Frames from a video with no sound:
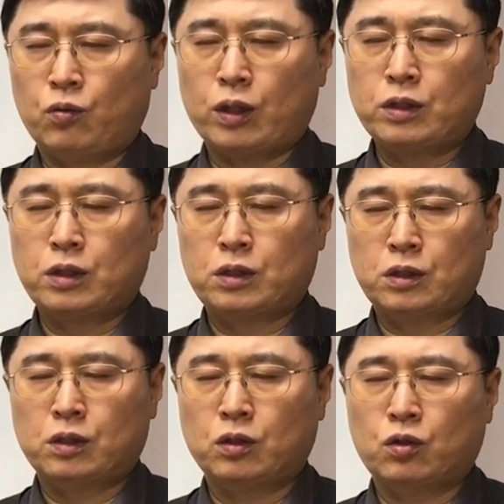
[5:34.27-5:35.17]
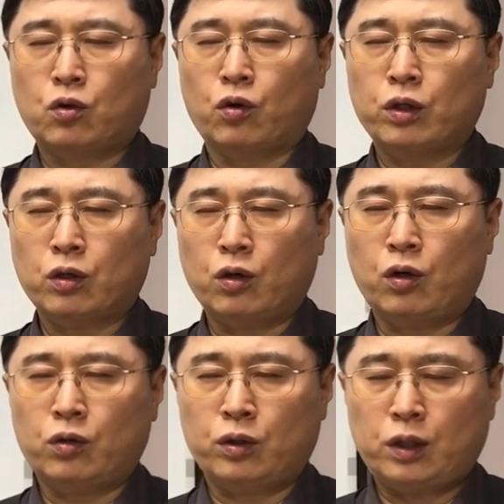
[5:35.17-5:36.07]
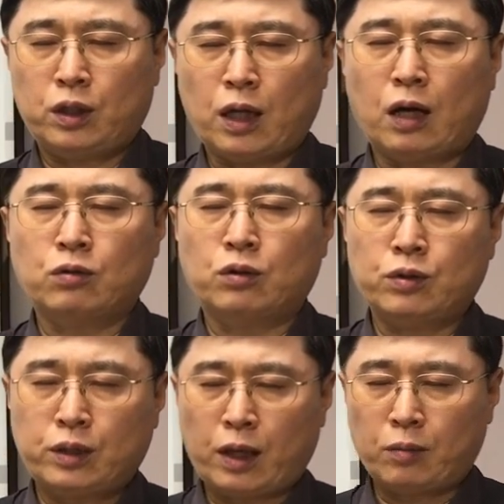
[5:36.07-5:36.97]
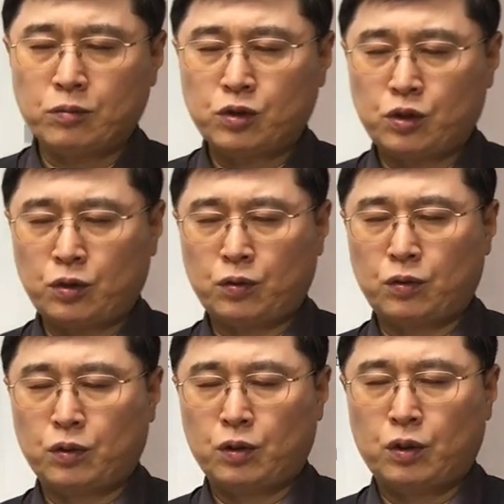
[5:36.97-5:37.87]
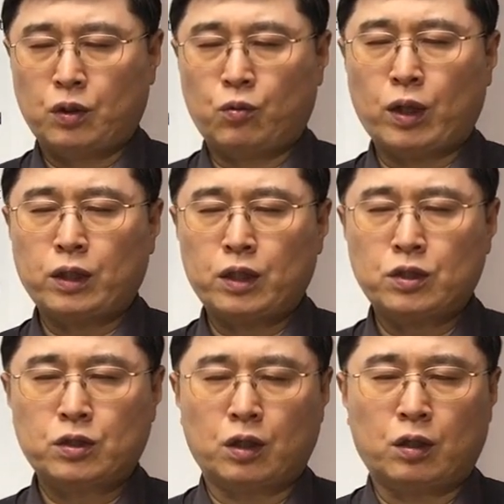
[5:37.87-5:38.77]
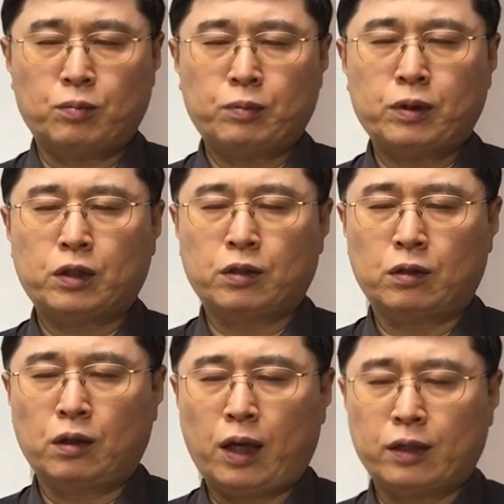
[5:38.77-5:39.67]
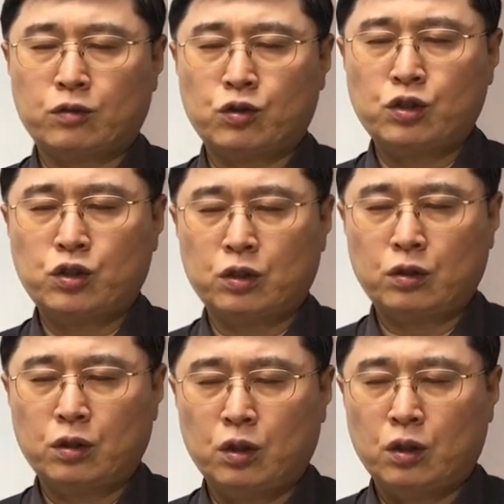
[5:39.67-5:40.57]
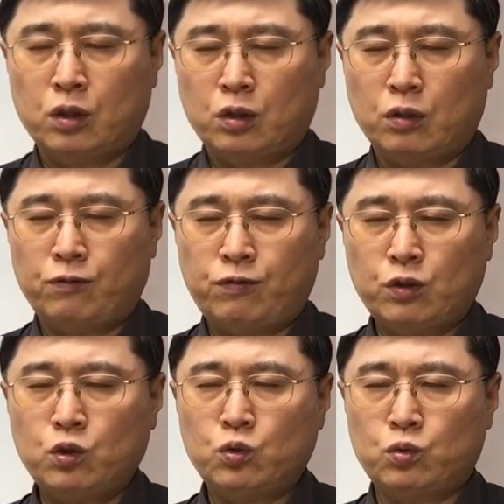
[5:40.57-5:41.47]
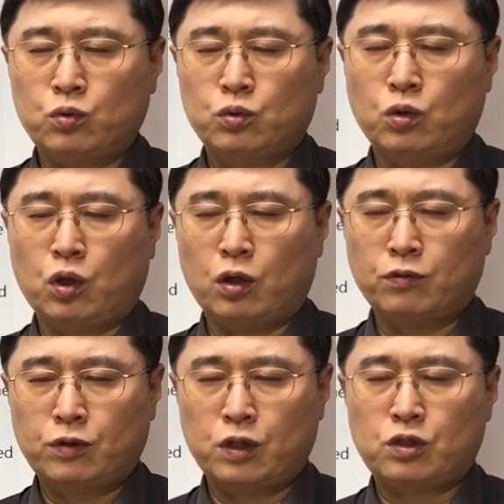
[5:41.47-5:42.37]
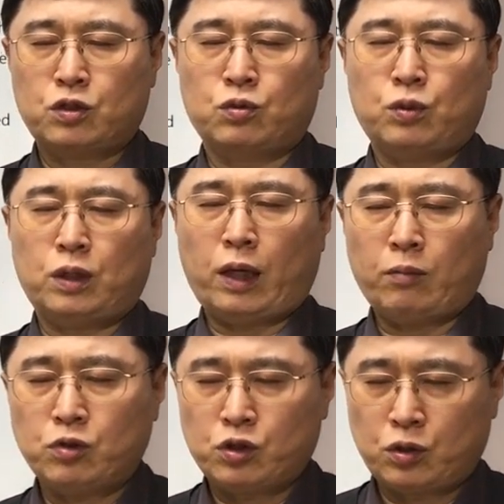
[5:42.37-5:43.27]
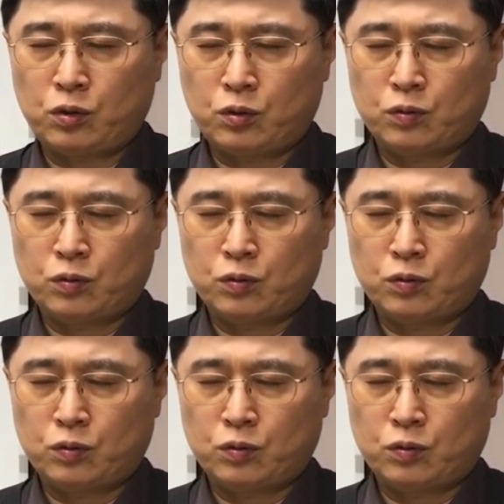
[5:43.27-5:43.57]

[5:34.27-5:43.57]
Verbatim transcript: what's going on in our redemption. What is the biblical and Christian view of this redemption